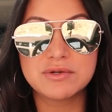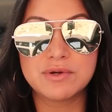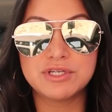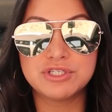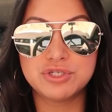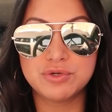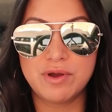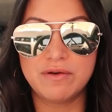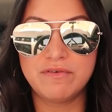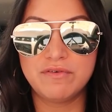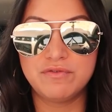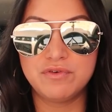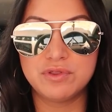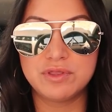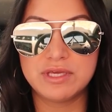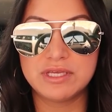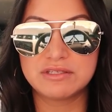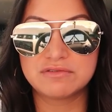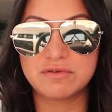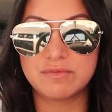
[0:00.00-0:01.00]
so I do have a few
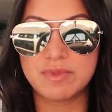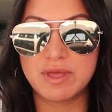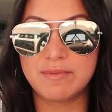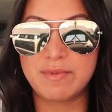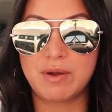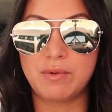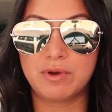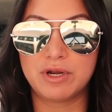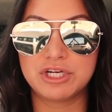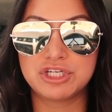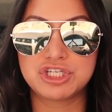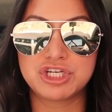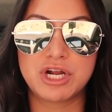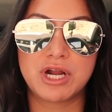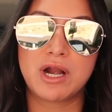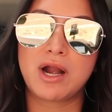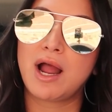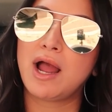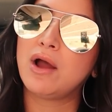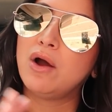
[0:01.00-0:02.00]
things from them I want to
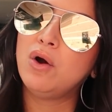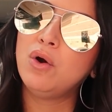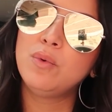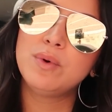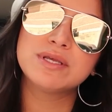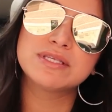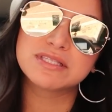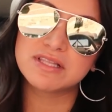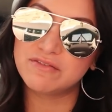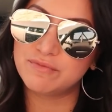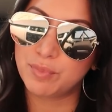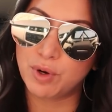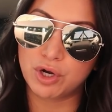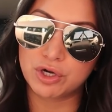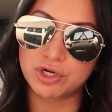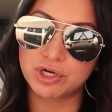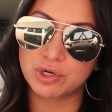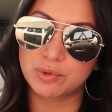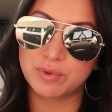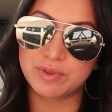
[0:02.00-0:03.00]
share. I always love
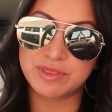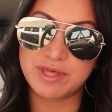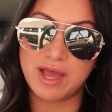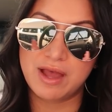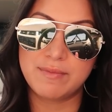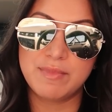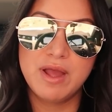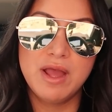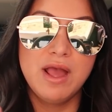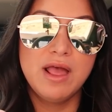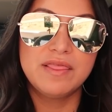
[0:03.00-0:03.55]
partnering with them.